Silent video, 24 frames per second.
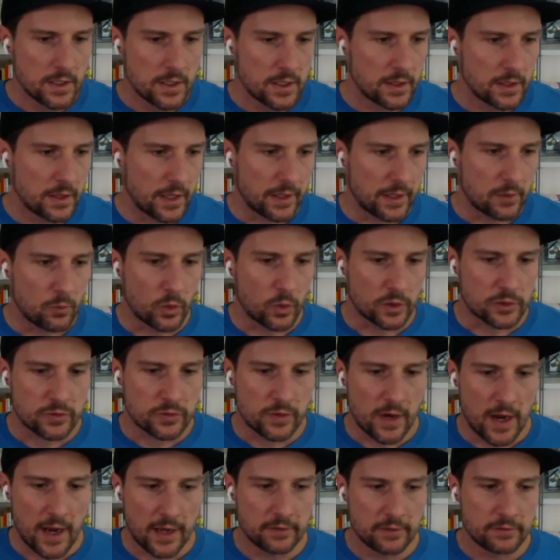like, we're
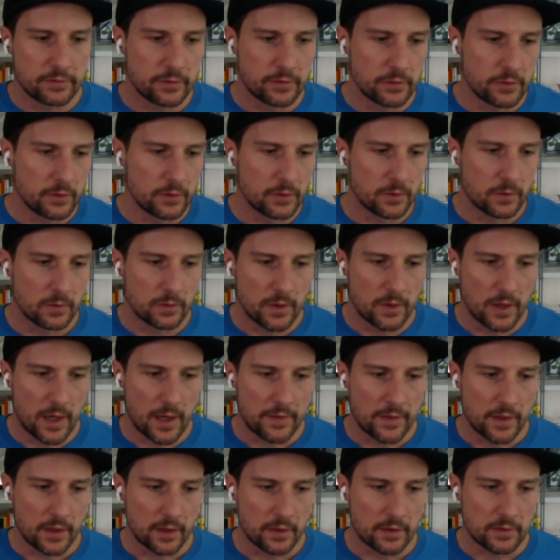trying to, I
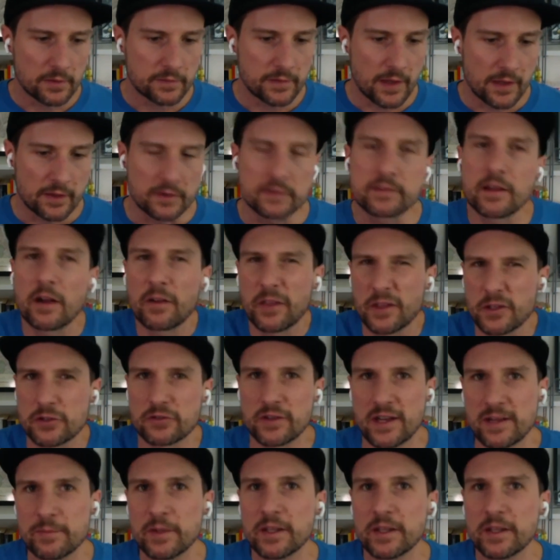think, kind of sell the dream a